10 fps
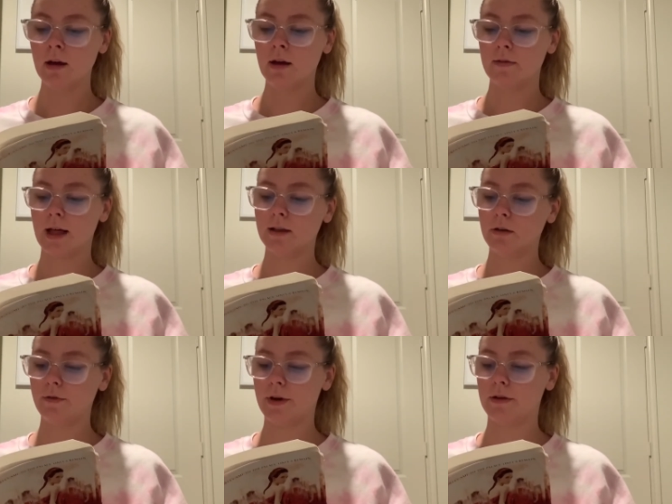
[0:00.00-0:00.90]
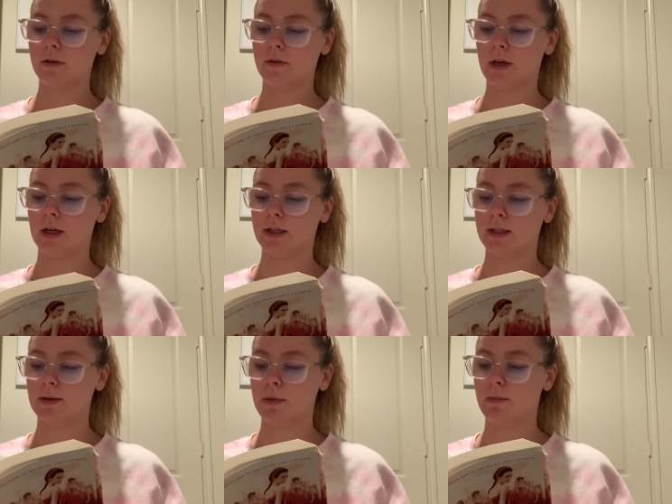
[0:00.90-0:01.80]
That little feather of a kiss
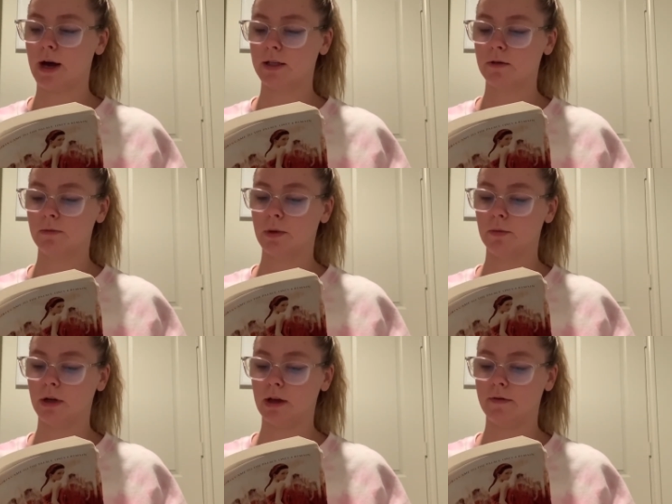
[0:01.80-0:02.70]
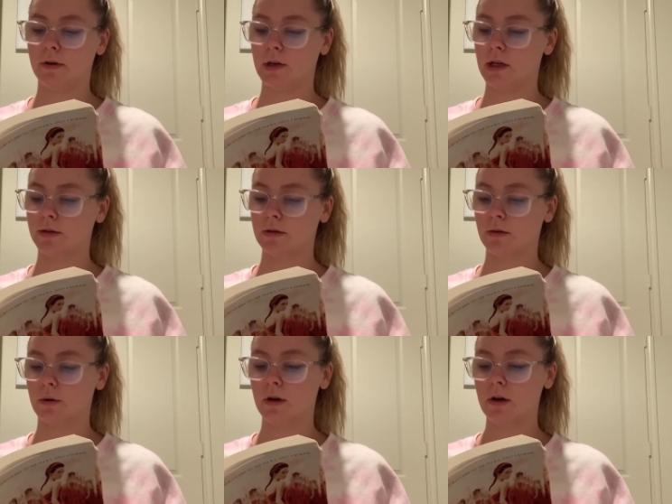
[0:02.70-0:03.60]
sent me back to a memory that felt years old.